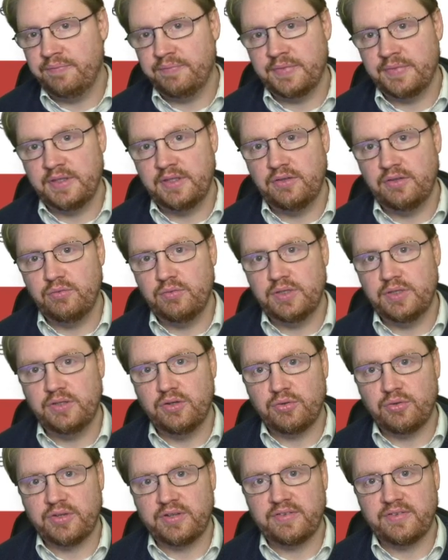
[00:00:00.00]
you will
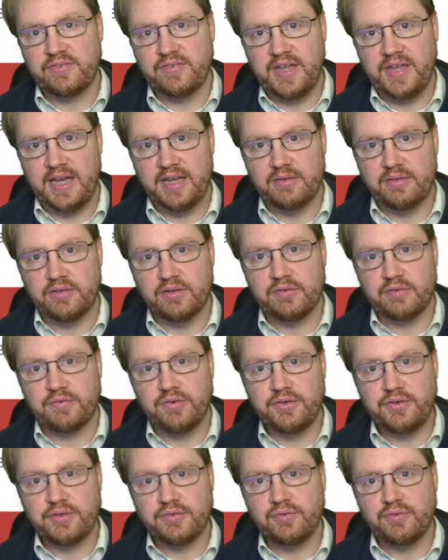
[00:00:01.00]
notice that,
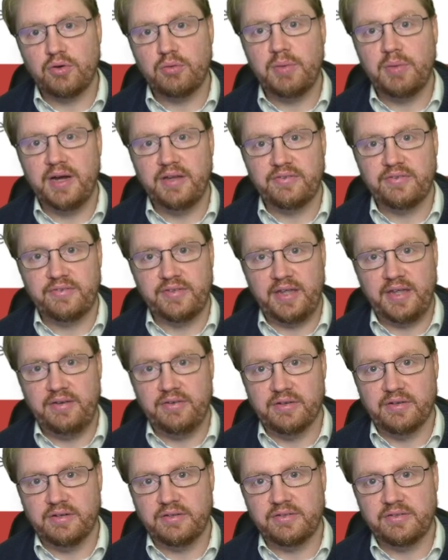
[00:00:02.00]
first of all, by
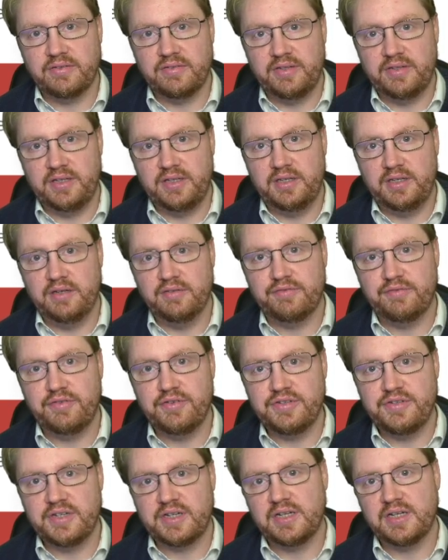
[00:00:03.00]
standard, the
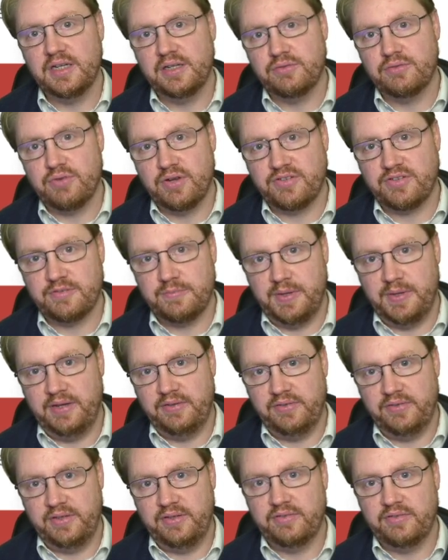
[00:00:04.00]
physical address
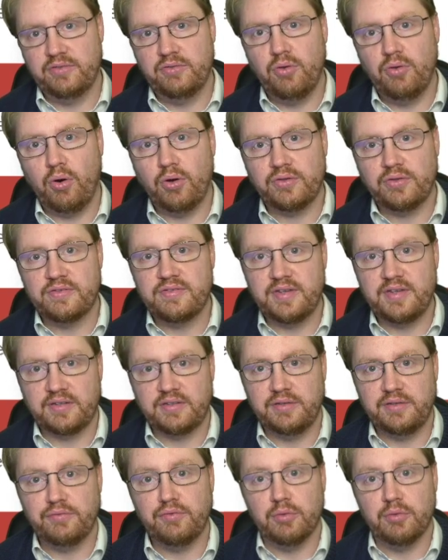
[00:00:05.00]
space is not
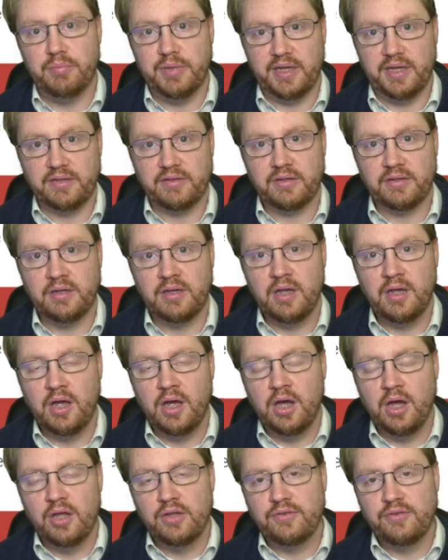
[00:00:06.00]
64-bit.
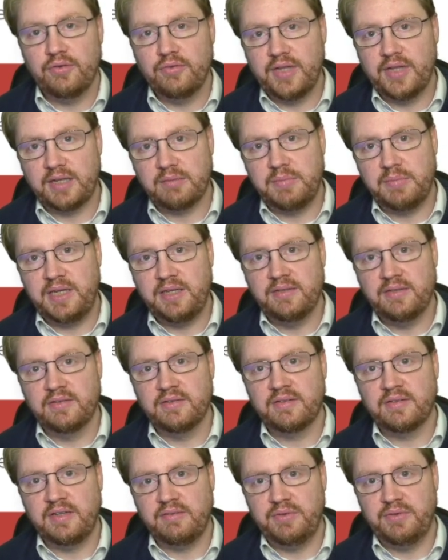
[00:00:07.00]
So that
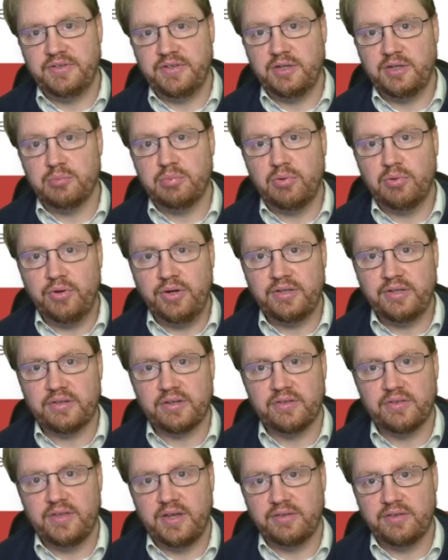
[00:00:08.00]
means within a pointer,
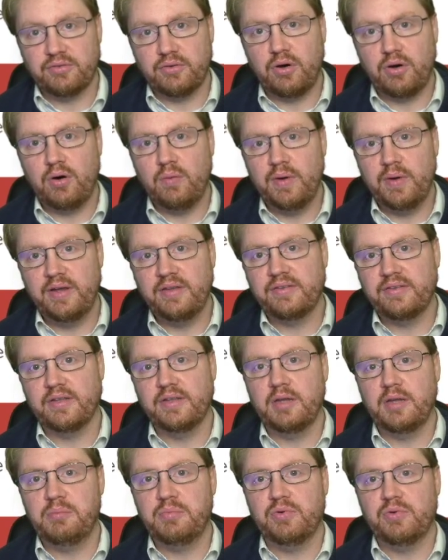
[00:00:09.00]
there's always a
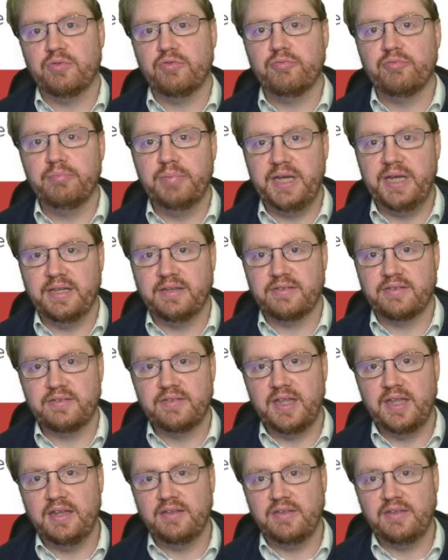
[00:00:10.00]
number of bits
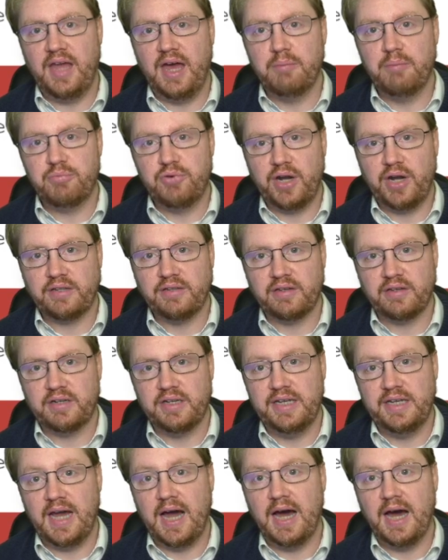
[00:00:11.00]
that is
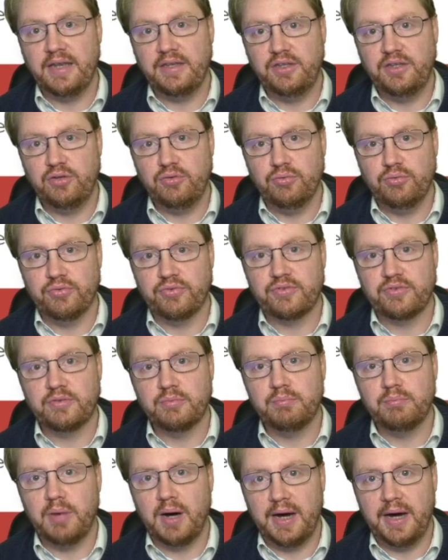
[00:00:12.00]
practically
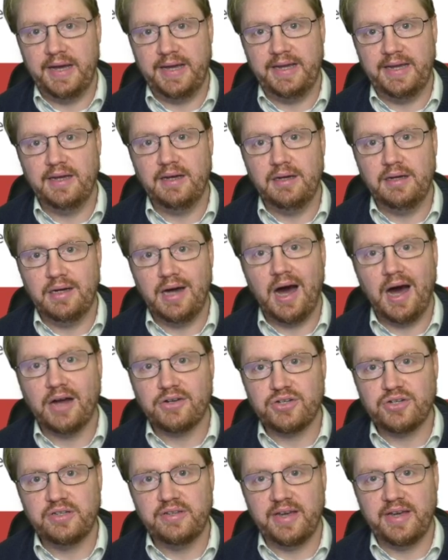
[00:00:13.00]
unused by
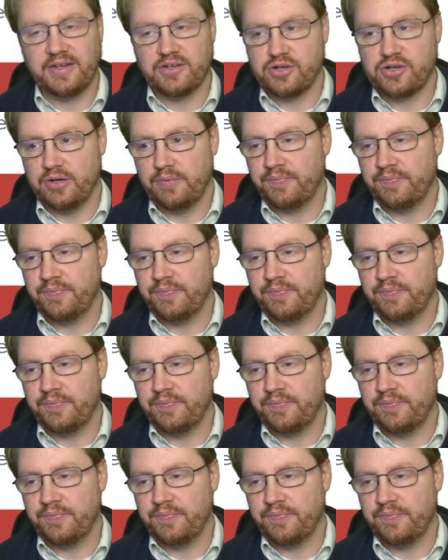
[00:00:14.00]
architecture.